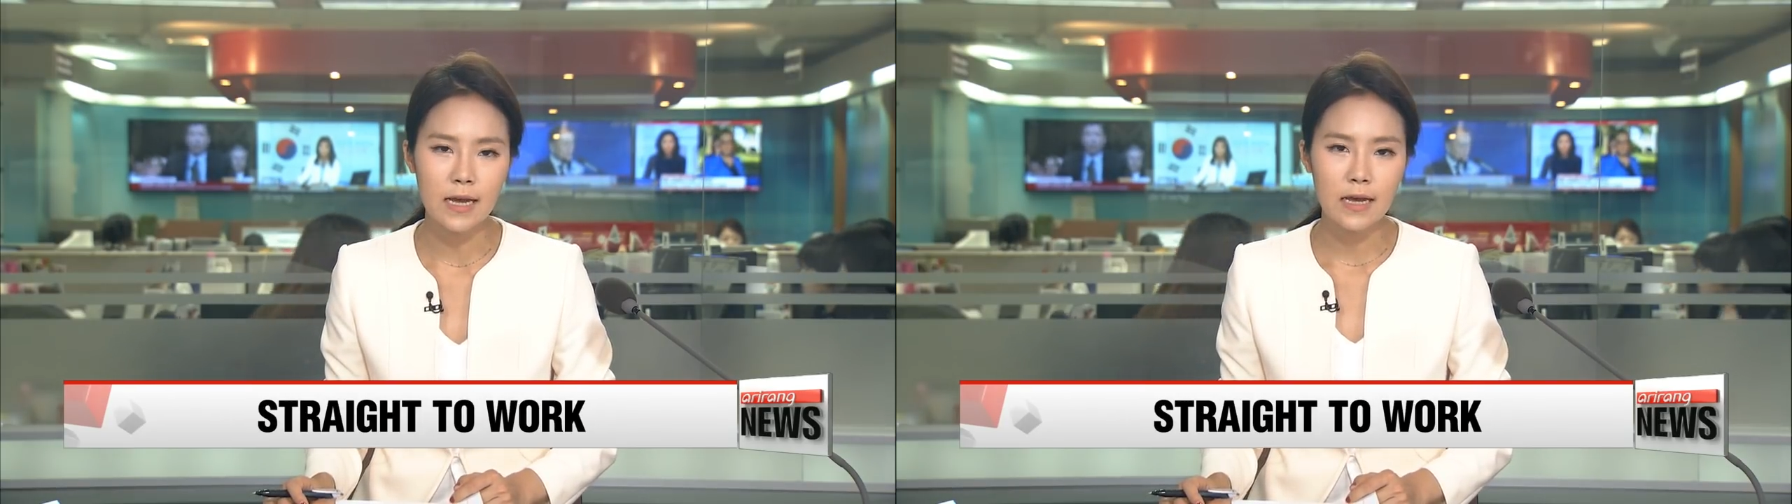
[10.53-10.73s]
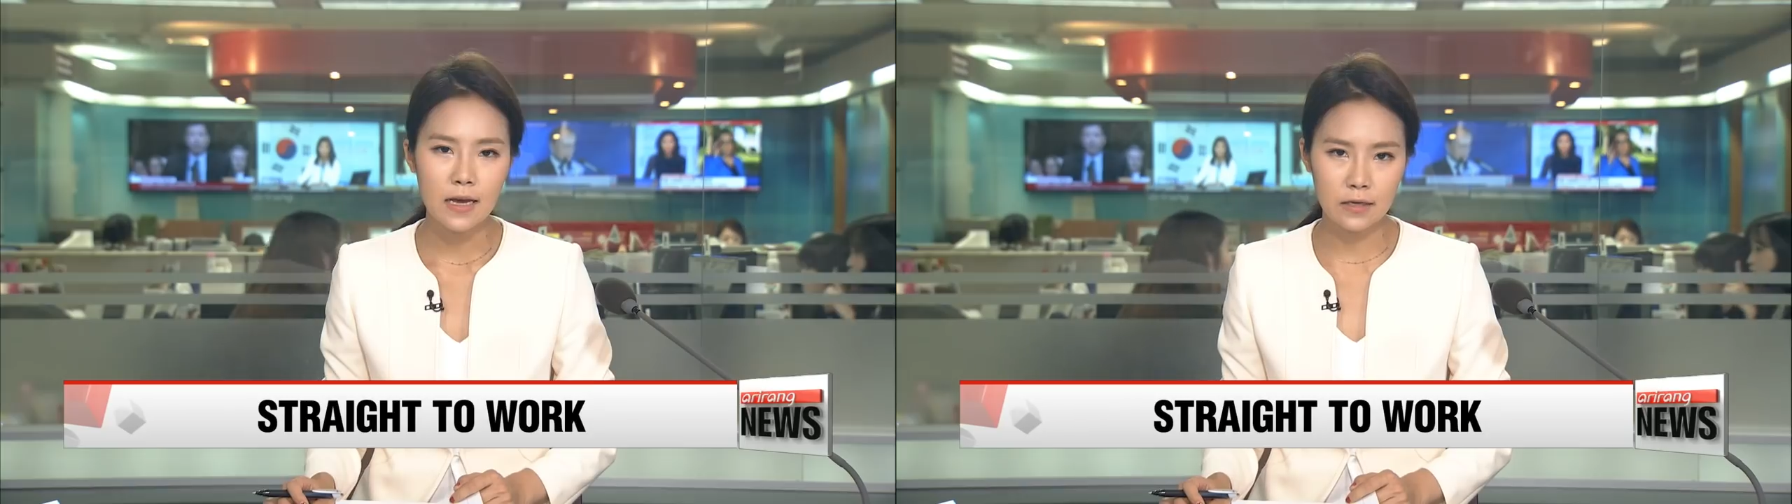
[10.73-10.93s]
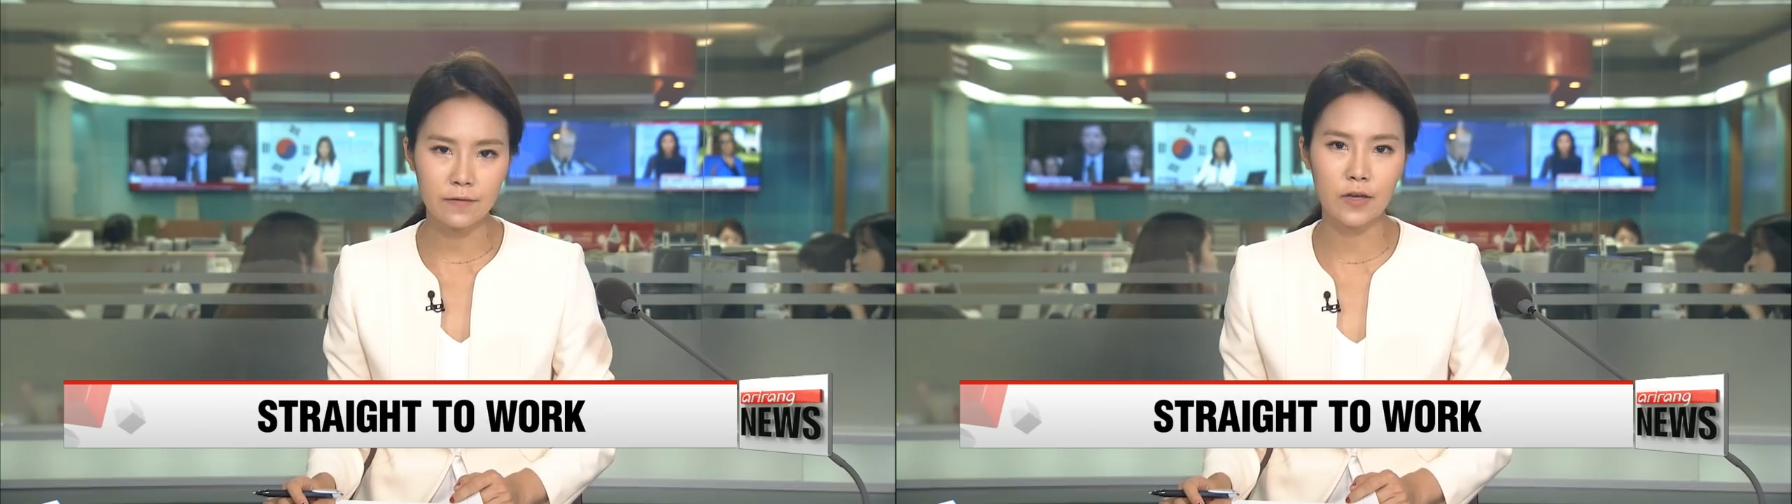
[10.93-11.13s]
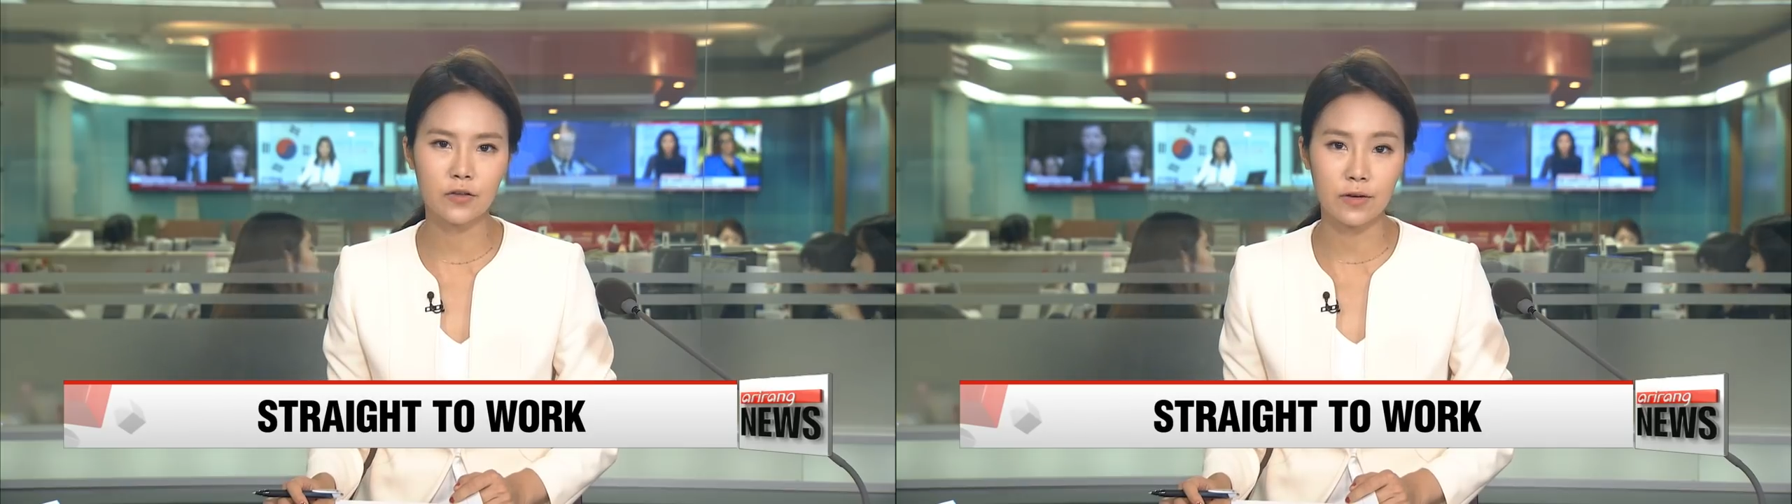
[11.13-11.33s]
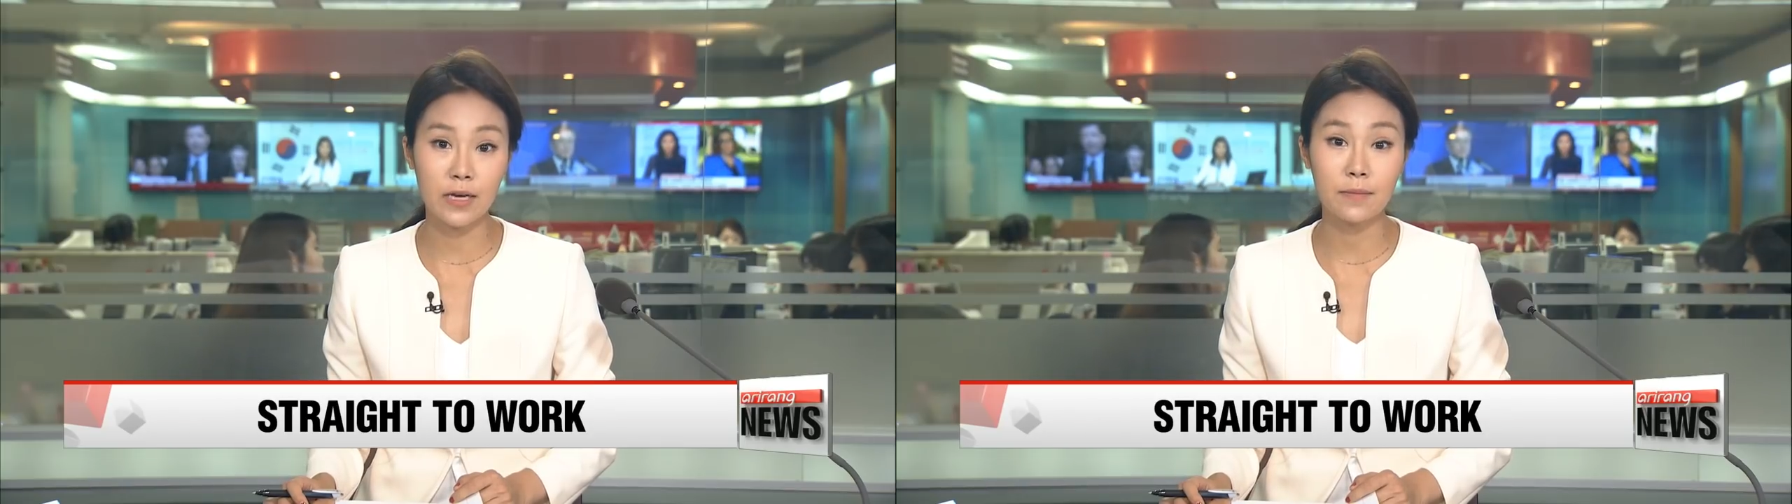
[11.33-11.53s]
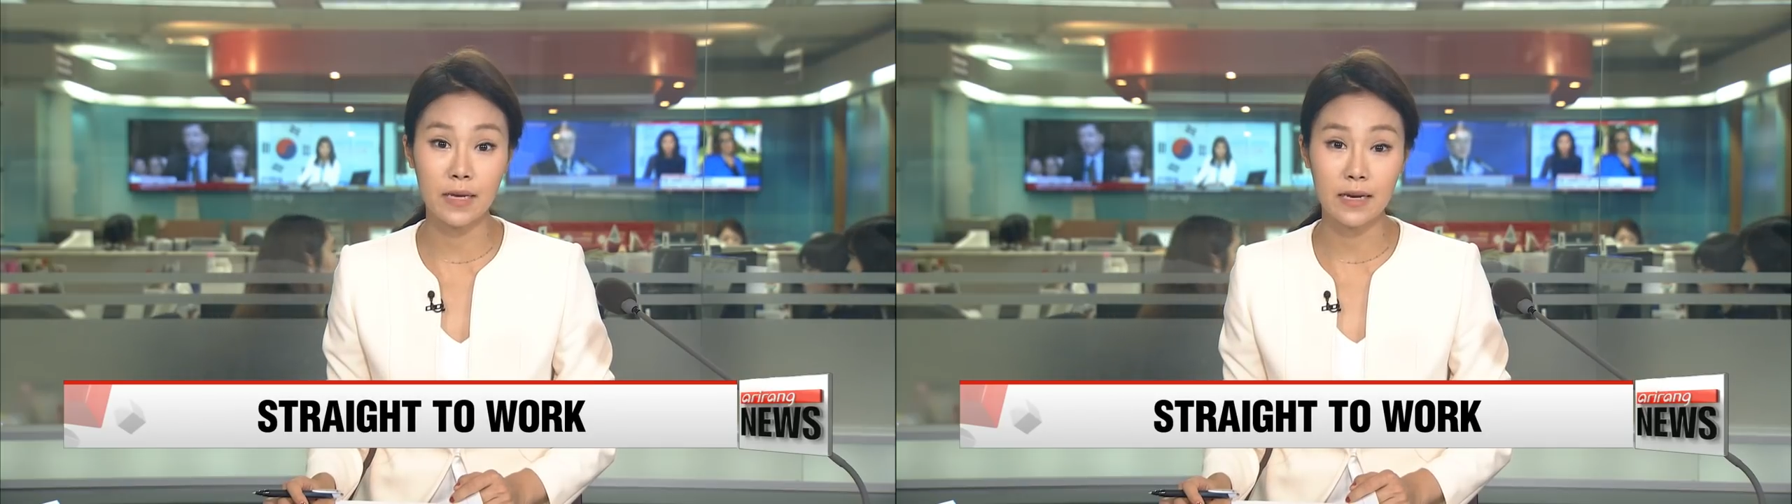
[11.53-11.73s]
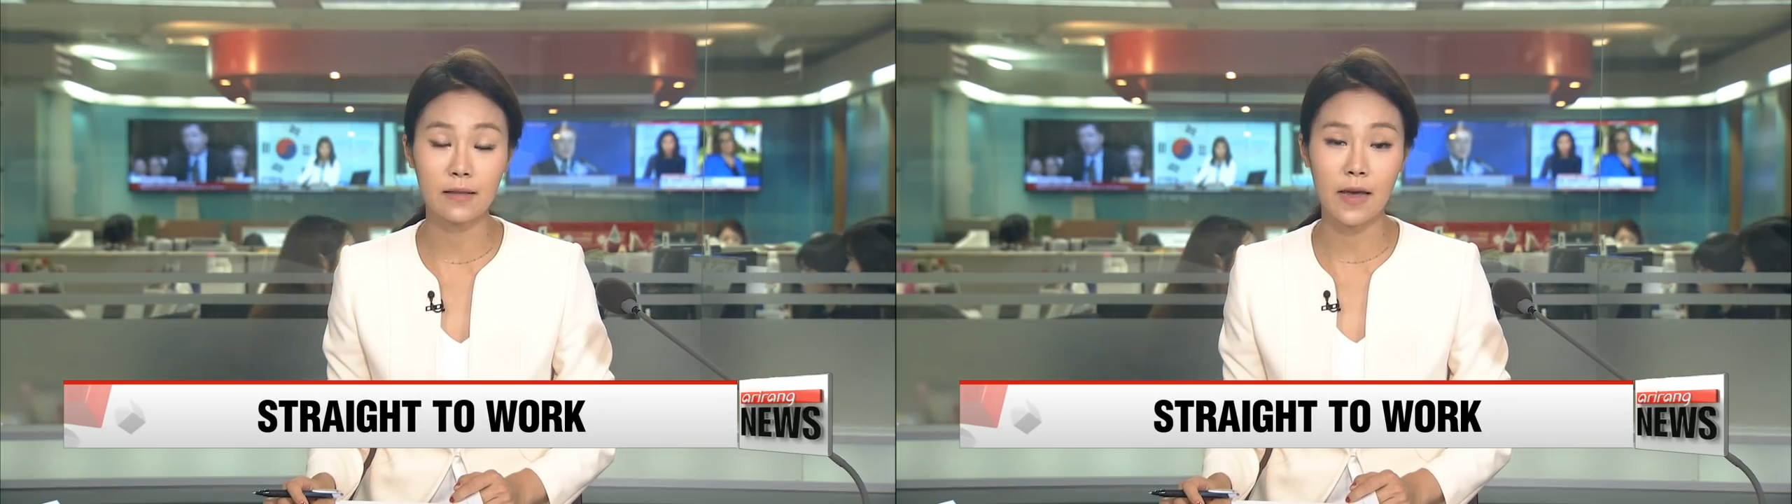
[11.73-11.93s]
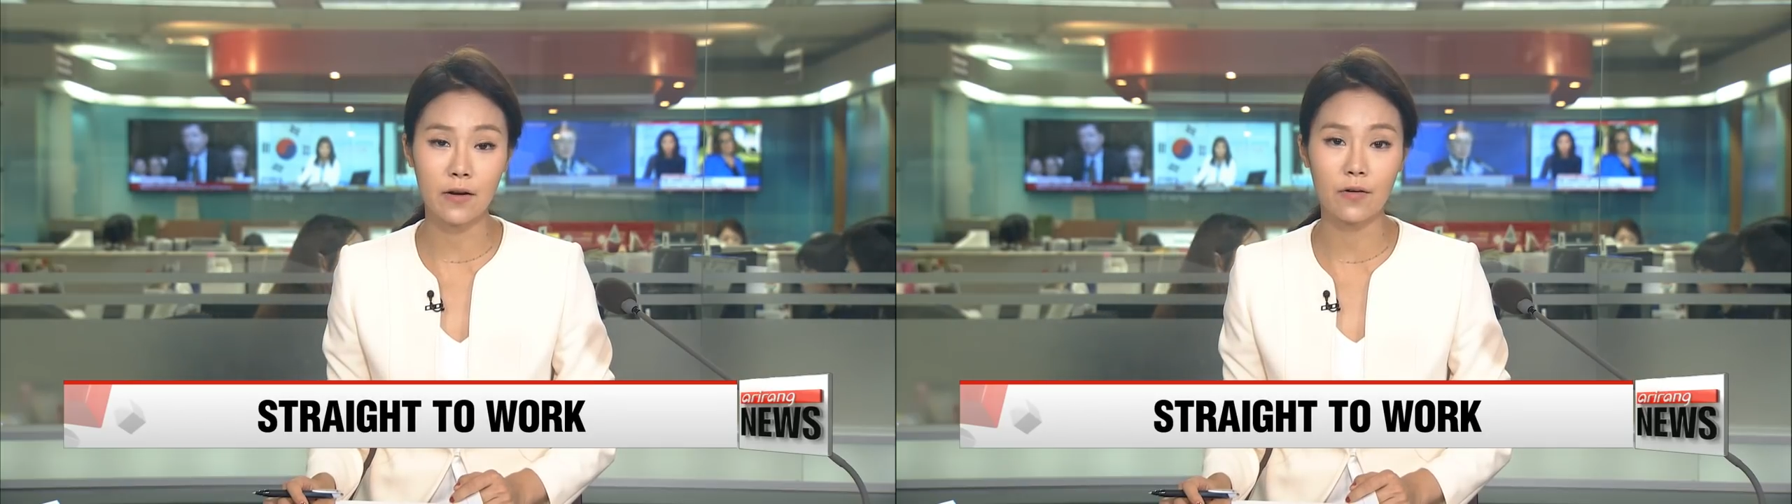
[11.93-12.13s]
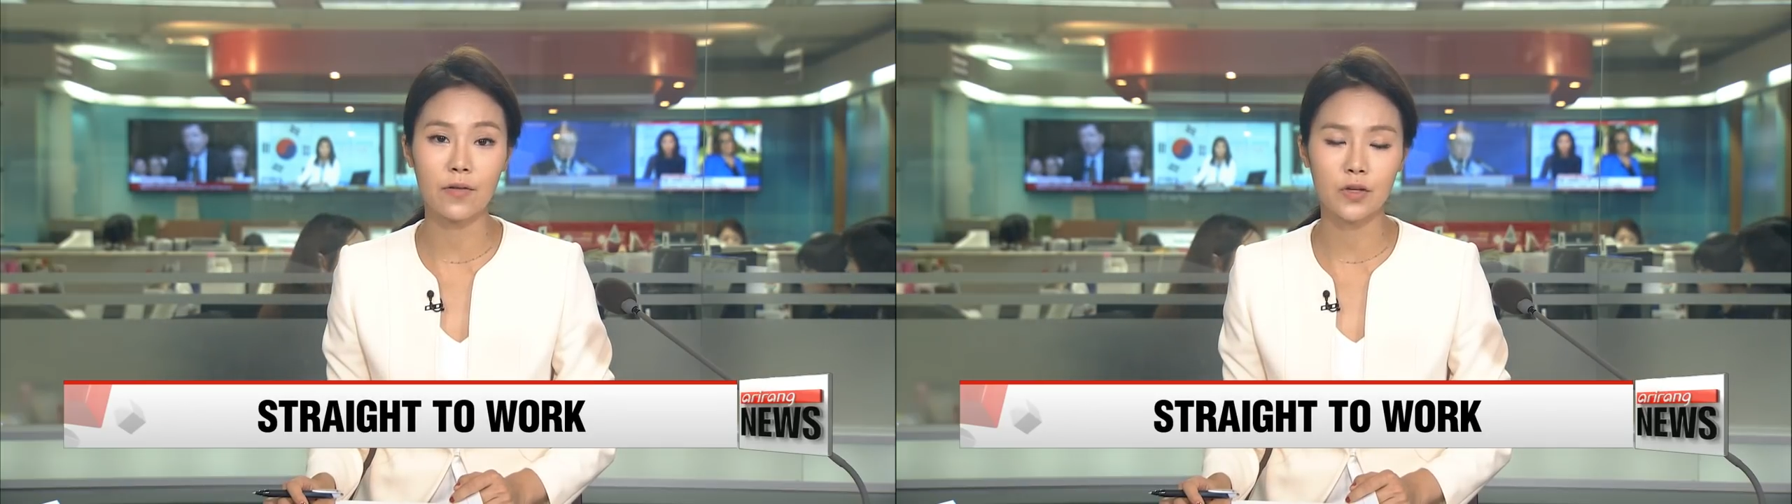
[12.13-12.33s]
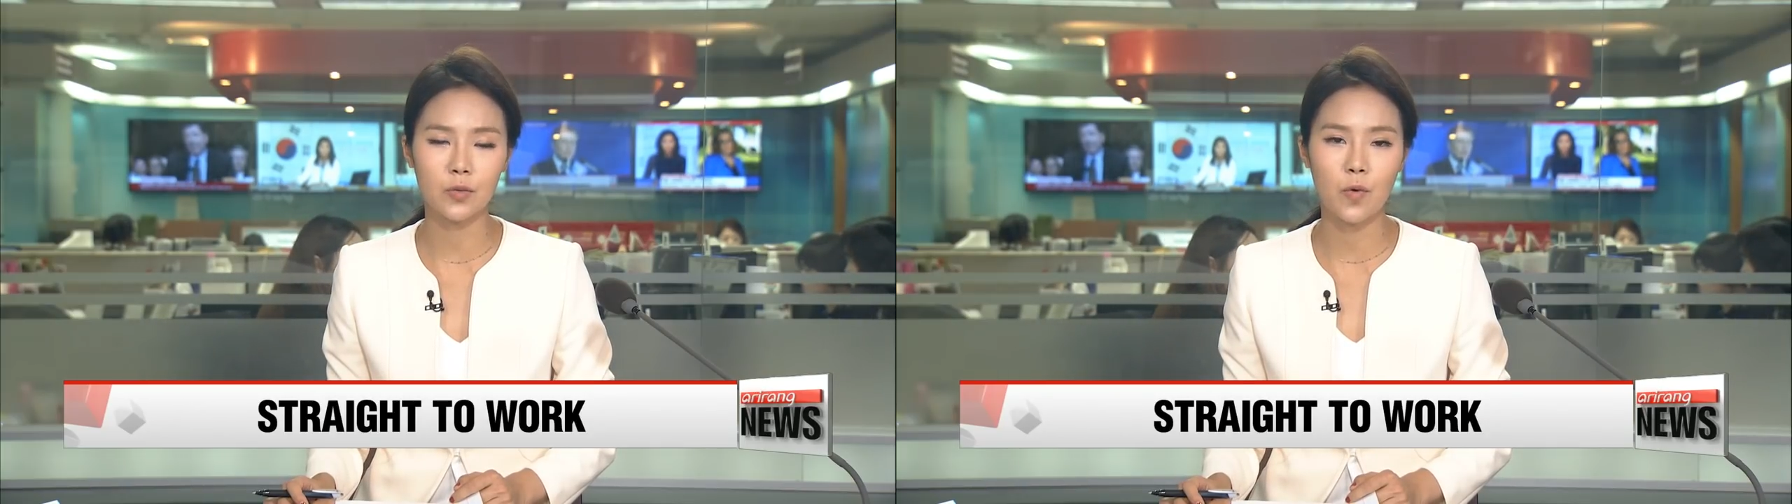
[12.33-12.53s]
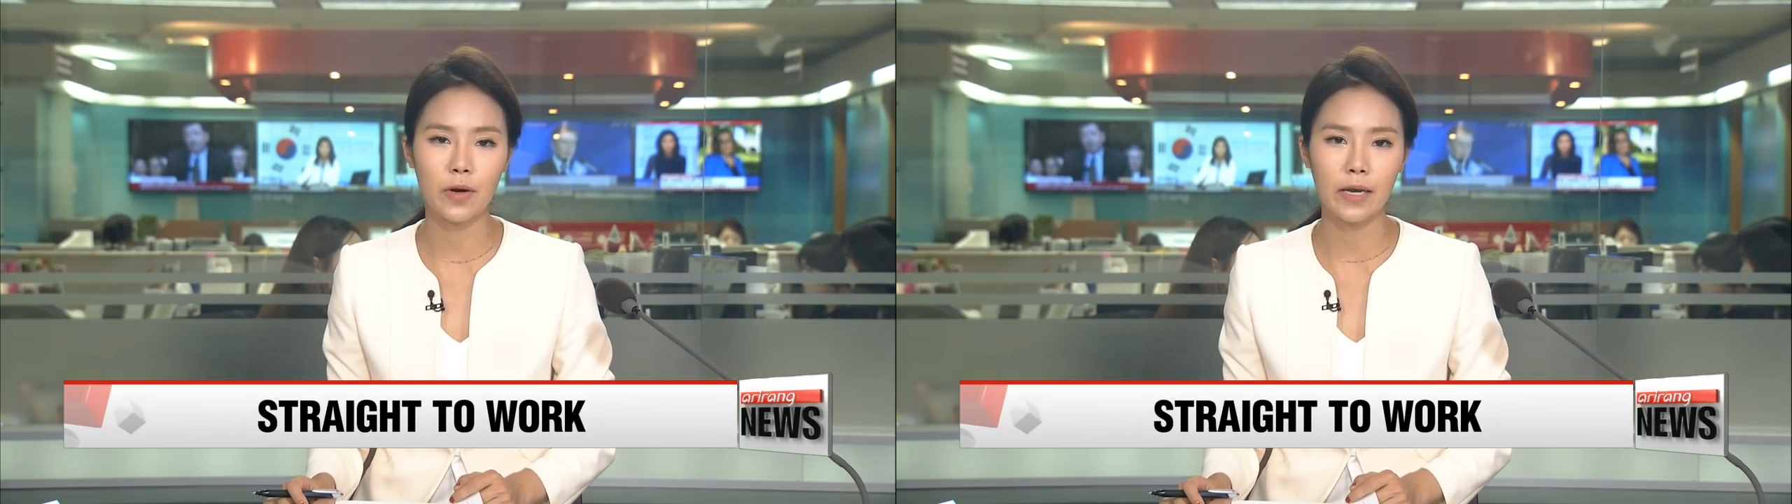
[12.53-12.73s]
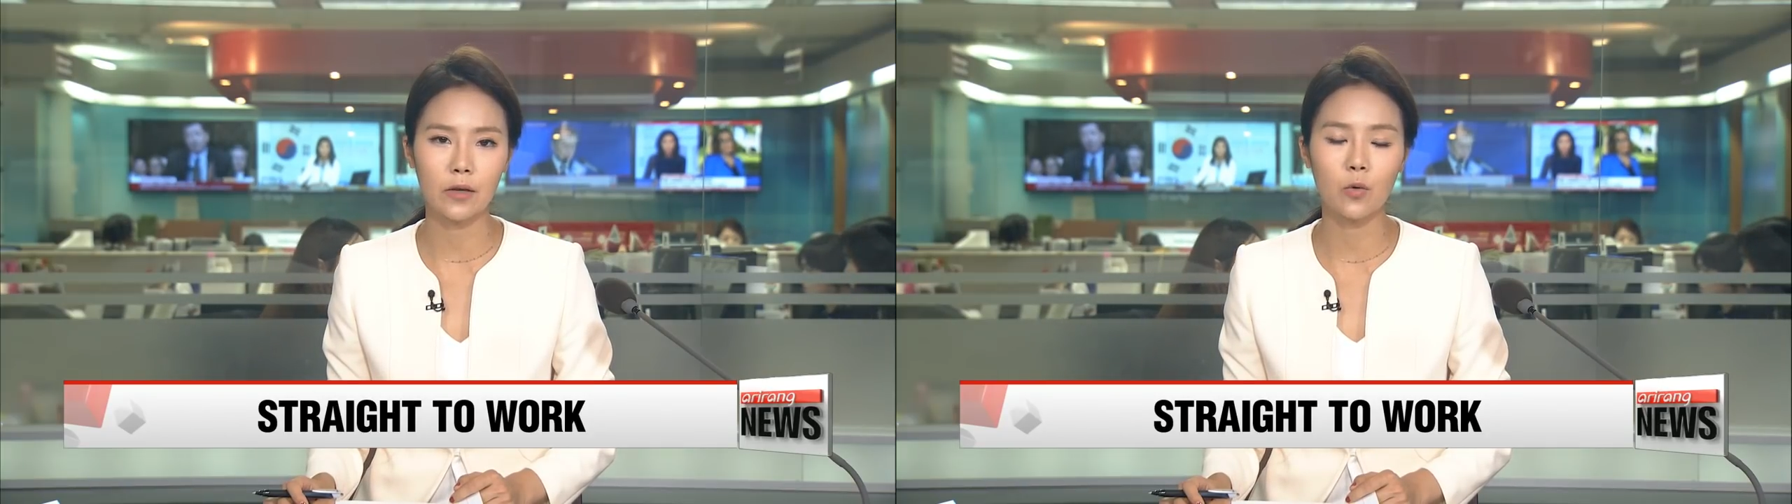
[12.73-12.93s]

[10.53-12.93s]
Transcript: his victory in a meeting later this morning.